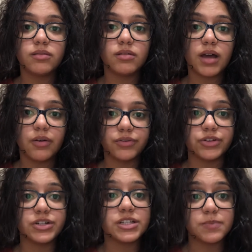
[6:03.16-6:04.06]
However,
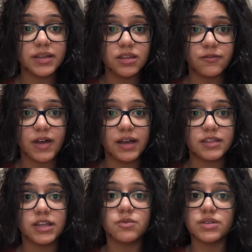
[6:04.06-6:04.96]
despite the fact that
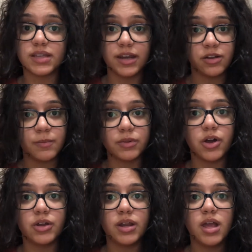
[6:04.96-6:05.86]
he was getting
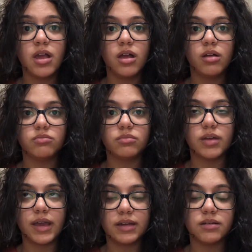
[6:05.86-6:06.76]
applaud
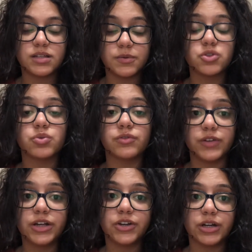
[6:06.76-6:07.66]
and his parents were
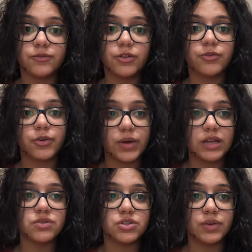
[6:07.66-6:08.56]
very grateful for what he
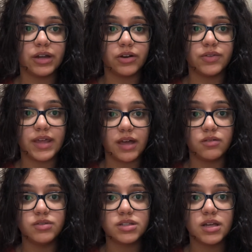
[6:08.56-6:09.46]
was doing around the
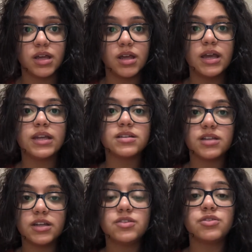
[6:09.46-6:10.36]
house, he
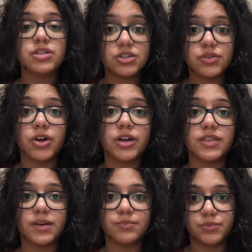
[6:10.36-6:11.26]
decided to disregard the
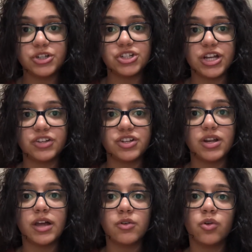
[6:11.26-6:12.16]
appreciation
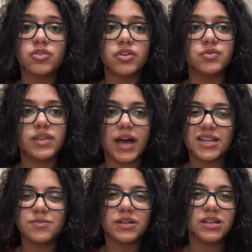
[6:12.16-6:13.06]
and hold on to the
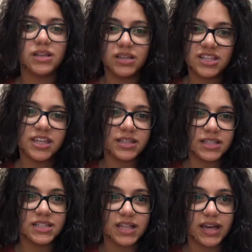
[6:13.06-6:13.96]
aspect he thinks
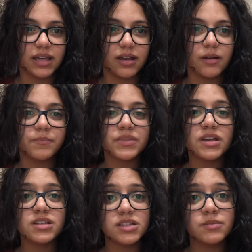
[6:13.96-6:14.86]
he's lacking.
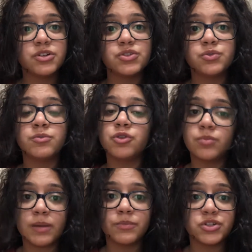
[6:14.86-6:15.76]
Similar to new
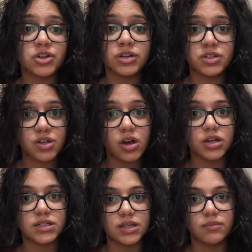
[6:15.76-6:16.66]
members on his soccer
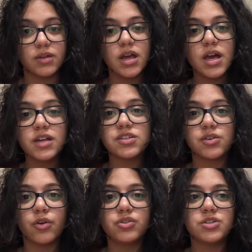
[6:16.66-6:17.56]
team, his
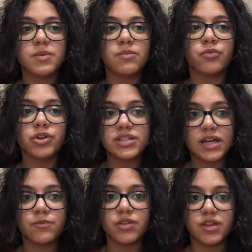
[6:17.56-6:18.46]
coach spent more
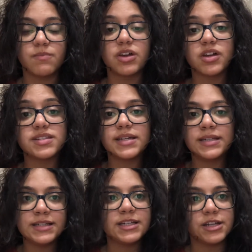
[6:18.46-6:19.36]
time with them because they
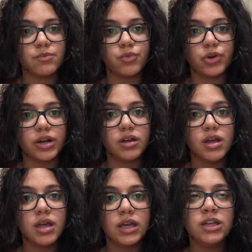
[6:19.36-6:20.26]
needed it more.
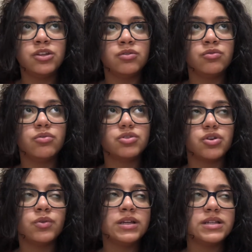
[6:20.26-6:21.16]
He knew
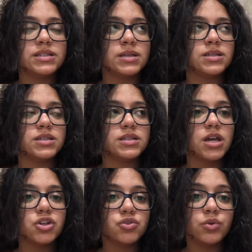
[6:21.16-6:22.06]
Tony since
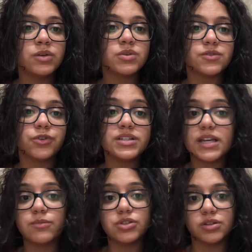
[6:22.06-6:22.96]
Tony was first
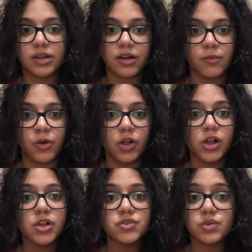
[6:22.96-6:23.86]
able to kick a ball,
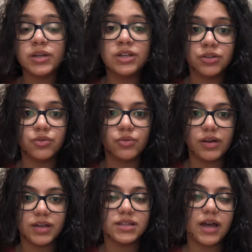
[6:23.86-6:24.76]
so he knew
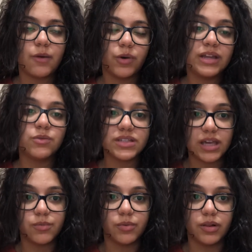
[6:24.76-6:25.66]
what he was
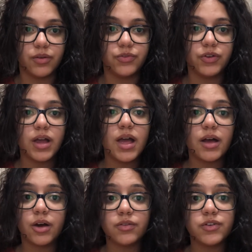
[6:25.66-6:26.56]
capable of.
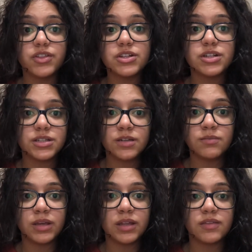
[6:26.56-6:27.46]
However, that doesn't
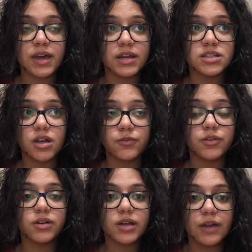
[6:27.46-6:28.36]
mean that his
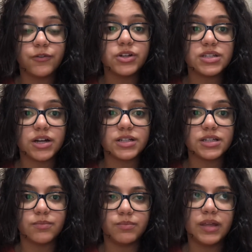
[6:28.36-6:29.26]
efforts are
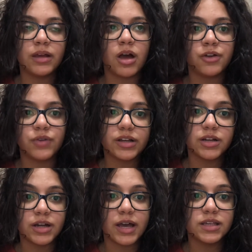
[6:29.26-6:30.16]
being
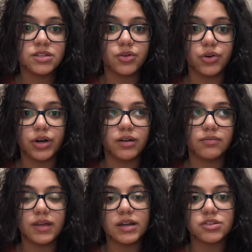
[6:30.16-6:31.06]
unrecognized or
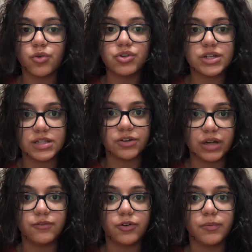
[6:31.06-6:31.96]
that his coach isn't
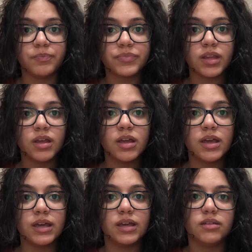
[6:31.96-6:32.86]
grateful.
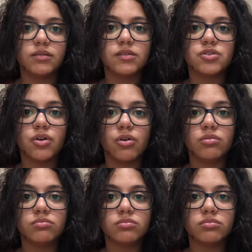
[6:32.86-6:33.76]

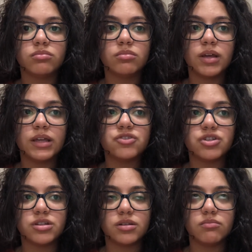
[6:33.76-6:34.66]
So
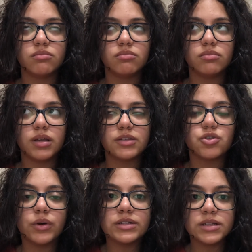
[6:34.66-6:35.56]

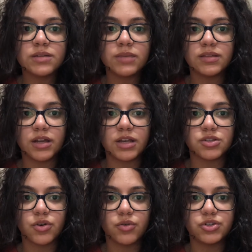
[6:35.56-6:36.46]
it doesn't mean that his
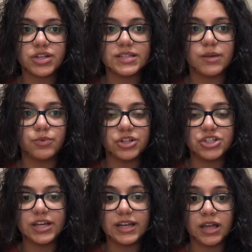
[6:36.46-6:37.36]
coach is
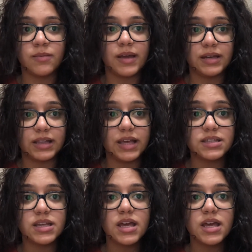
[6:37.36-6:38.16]
appreciating him any less.